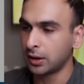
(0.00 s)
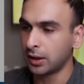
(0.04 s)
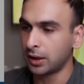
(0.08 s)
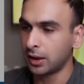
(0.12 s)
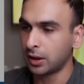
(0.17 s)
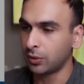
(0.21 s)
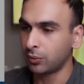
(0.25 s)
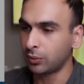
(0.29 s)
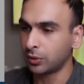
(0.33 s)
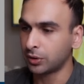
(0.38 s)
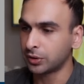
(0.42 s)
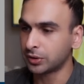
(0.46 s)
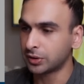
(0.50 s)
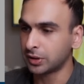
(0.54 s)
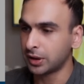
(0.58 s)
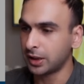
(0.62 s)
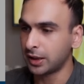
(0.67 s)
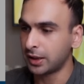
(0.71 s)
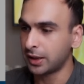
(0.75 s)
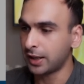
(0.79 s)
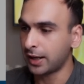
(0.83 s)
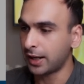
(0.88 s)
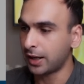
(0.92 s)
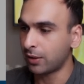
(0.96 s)
and we'll
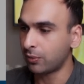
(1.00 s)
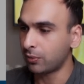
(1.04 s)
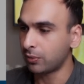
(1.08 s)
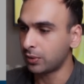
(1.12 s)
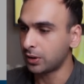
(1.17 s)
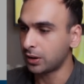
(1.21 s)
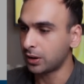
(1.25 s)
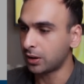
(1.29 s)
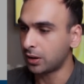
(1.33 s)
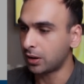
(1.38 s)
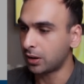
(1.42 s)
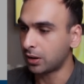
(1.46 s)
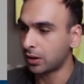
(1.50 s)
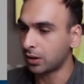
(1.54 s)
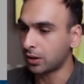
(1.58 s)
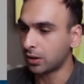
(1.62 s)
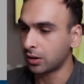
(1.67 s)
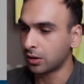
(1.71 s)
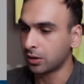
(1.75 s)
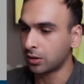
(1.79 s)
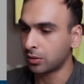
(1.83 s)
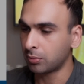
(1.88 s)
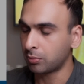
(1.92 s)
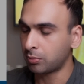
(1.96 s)
say that we
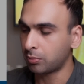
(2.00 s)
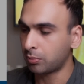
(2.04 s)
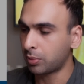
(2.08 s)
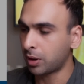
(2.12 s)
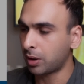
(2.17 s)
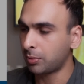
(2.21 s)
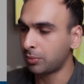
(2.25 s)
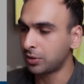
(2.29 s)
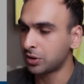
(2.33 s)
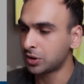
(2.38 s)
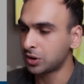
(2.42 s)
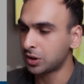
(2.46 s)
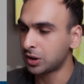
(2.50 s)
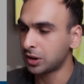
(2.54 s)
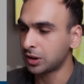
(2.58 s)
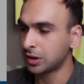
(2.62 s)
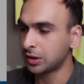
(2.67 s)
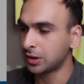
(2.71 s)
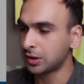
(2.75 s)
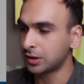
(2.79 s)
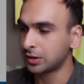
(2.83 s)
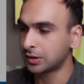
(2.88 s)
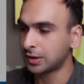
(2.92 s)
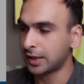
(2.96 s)
are
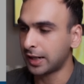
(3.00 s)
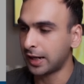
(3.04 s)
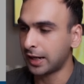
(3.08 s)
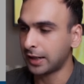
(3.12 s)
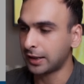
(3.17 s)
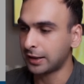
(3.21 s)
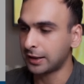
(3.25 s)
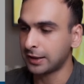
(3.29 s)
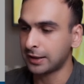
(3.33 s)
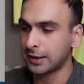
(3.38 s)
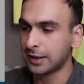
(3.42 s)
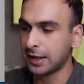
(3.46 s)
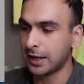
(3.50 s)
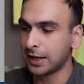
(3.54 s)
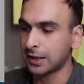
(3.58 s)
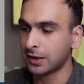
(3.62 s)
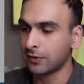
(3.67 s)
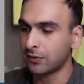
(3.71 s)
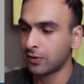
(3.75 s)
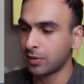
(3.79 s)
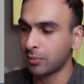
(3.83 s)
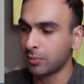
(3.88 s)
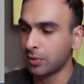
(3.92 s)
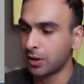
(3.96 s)
publishing this at the end
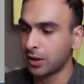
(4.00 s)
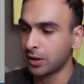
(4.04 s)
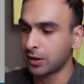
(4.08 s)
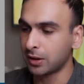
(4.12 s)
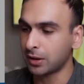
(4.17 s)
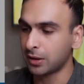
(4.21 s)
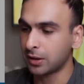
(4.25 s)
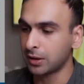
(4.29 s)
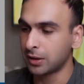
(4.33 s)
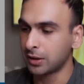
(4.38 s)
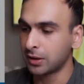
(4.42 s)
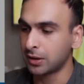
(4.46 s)
of the month.